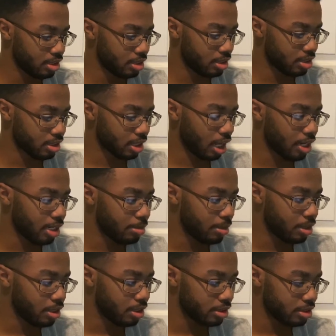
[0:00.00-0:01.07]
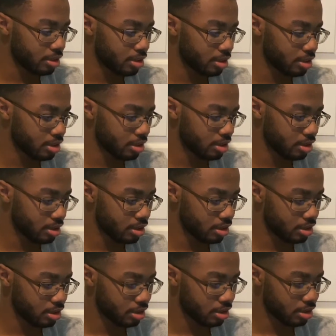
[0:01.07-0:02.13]
Scotty Barnes.
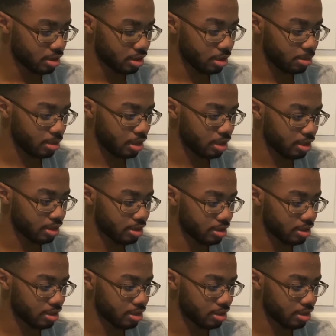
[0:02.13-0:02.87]
Good block.